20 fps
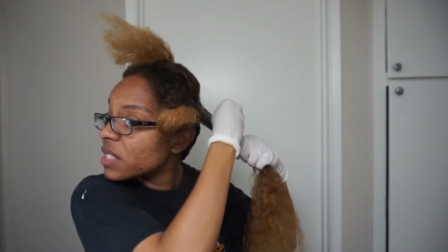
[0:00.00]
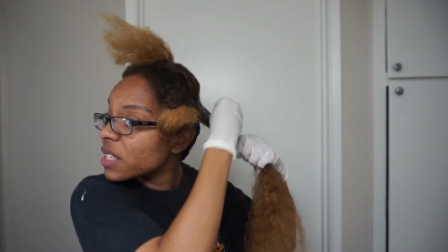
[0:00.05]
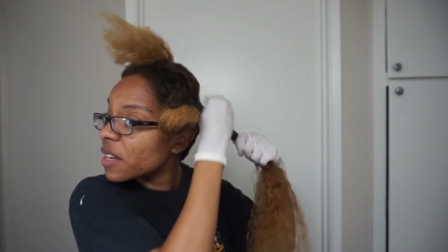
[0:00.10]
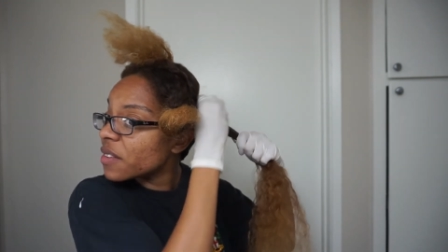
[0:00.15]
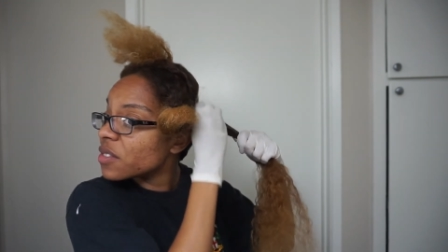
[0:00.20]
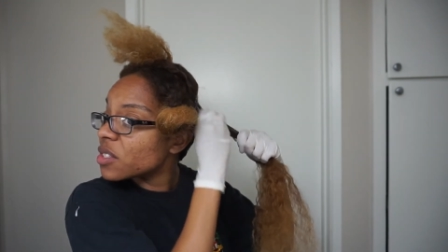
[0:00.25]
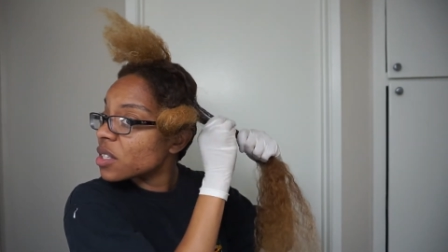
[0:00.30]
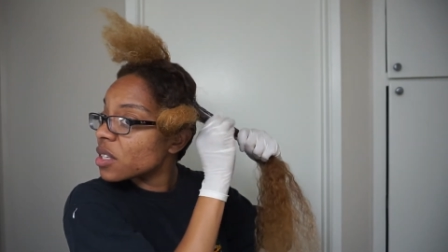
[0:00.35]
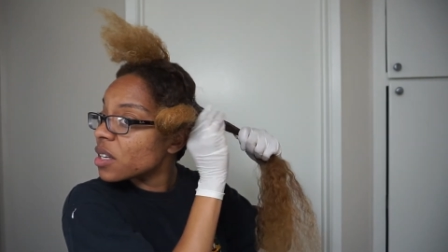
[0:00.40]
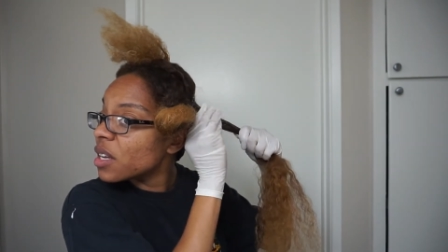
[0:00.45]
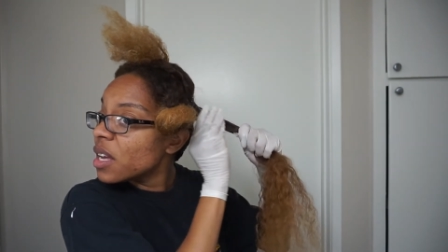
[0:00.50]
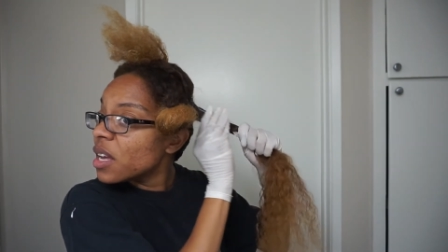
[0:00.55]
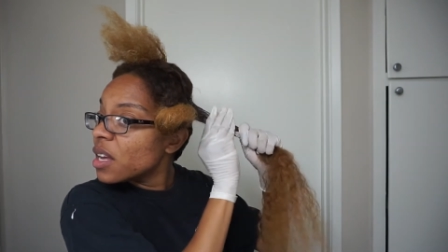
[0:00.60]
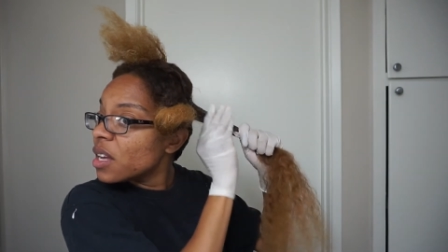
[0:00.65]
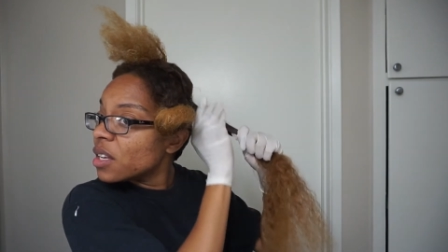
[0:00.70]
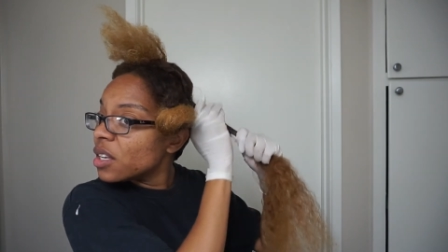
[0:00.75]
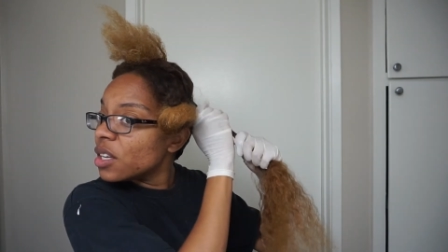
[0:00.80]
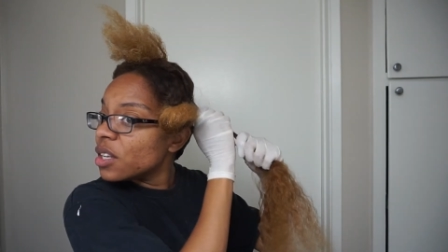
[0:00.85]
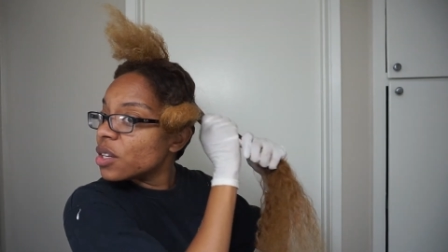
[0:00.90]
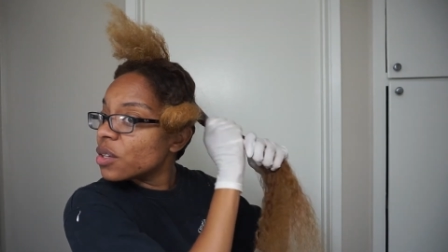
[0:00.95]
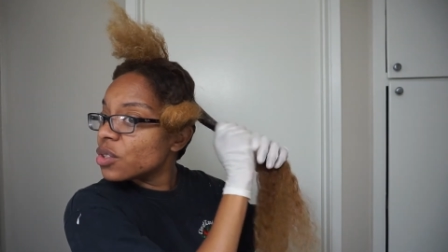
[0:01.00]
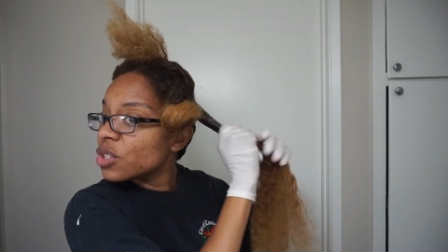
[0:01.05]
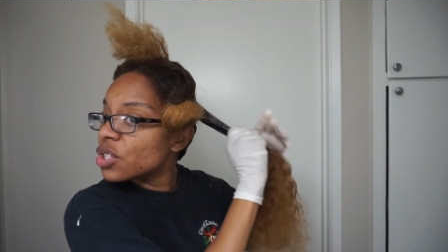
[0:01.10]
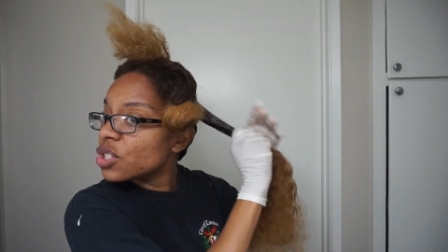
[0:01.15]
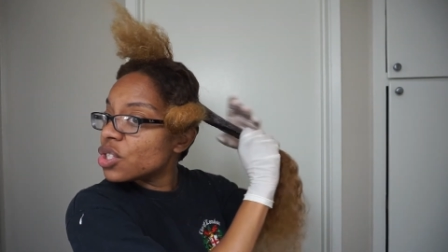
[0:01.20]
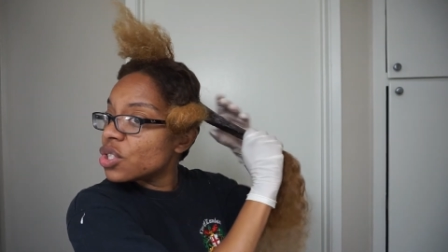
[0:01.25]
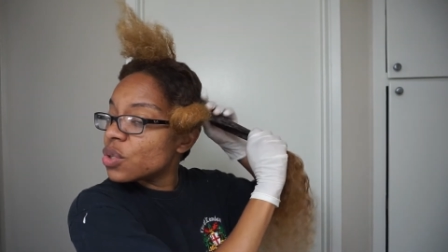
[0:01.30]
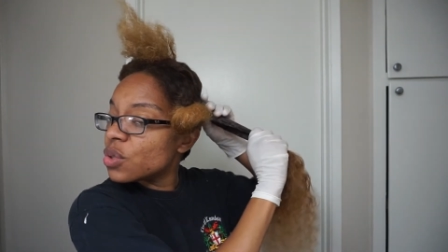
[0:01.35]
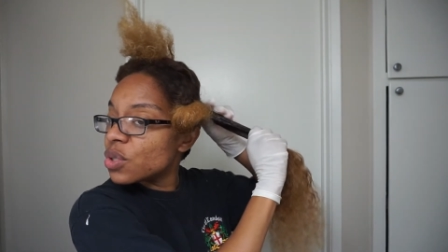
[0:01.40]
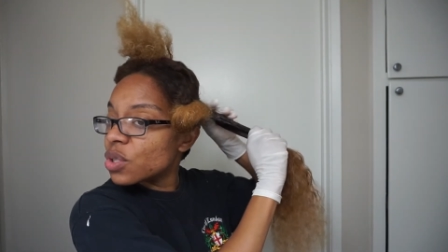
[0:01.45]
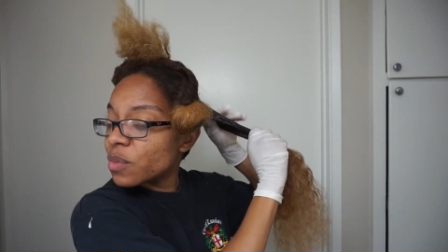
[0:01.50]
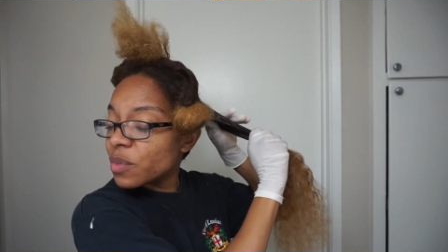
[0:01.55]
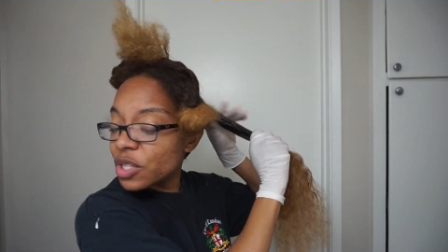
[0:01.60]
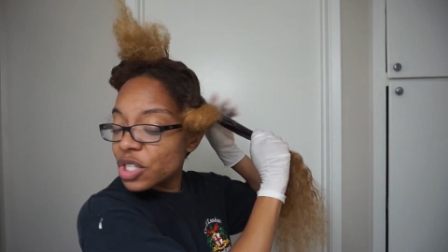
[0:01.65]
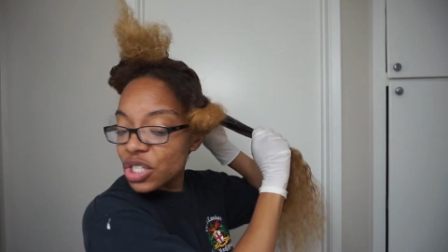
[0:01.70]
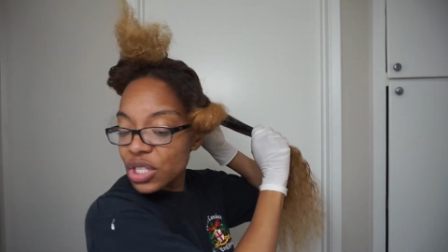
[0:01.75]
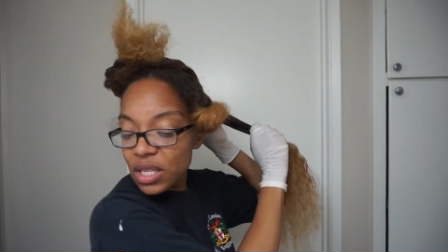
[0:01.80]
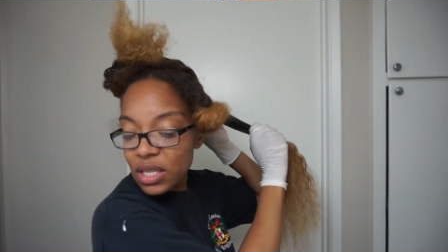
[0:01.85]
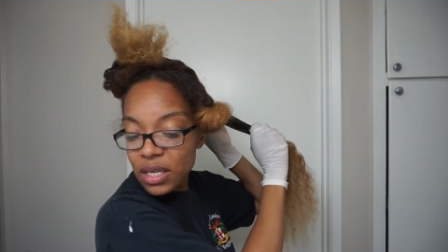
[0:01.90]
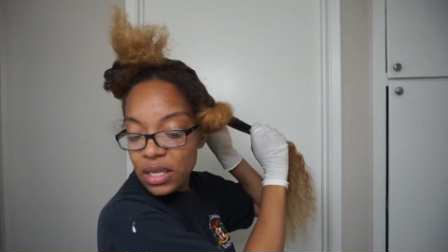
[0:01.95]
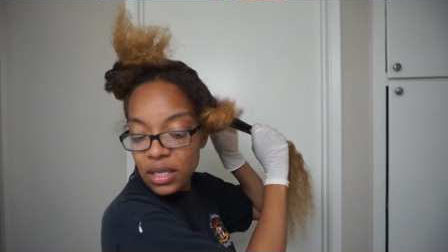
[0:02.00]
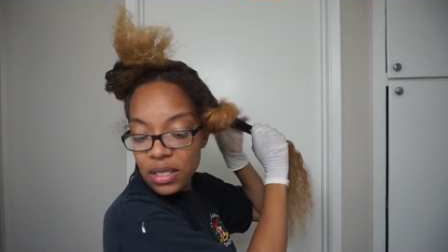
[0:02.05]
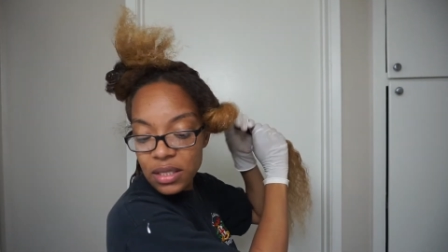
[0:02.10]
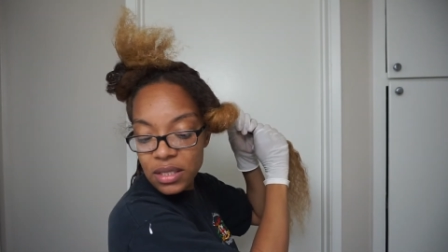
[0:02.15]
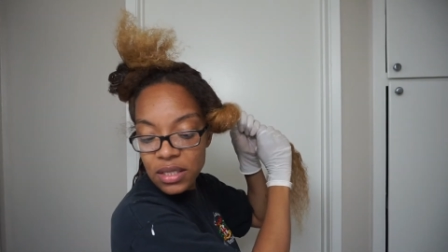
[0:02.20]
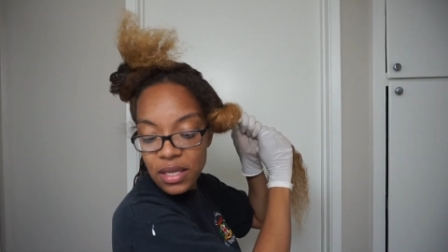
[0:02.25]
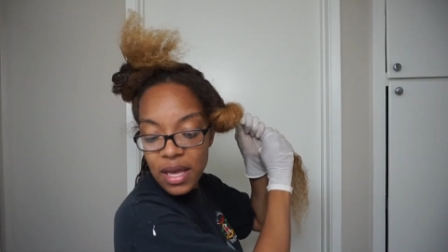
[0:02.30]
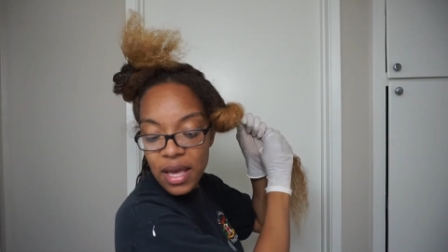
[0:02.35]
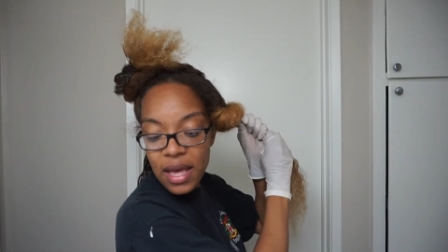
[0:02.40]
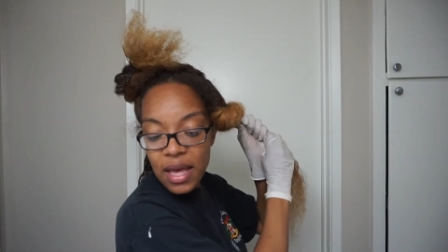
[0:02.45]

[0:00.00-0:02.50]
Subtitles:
I have to, you know, just do so much things.